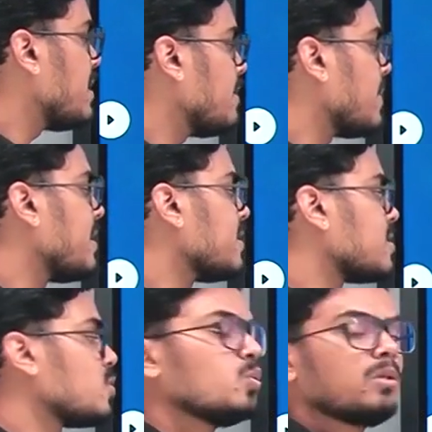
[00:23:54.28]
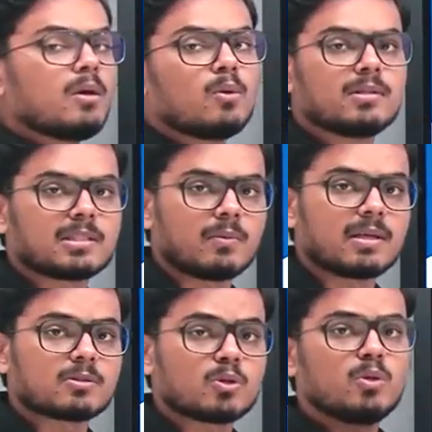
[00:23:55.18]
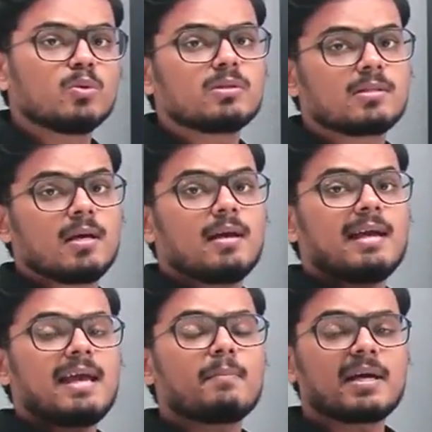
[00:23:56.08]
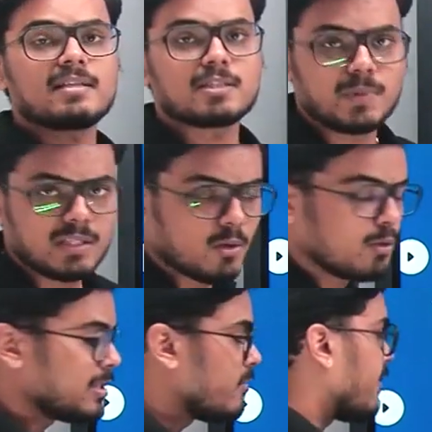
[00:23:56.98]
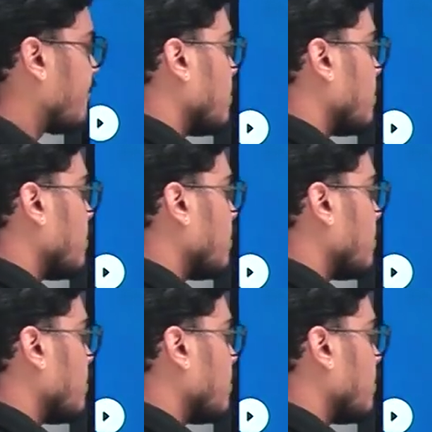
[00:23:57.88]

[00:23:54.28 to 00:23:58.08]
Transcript: p minus 2 the whole square. So use a minus b the whole square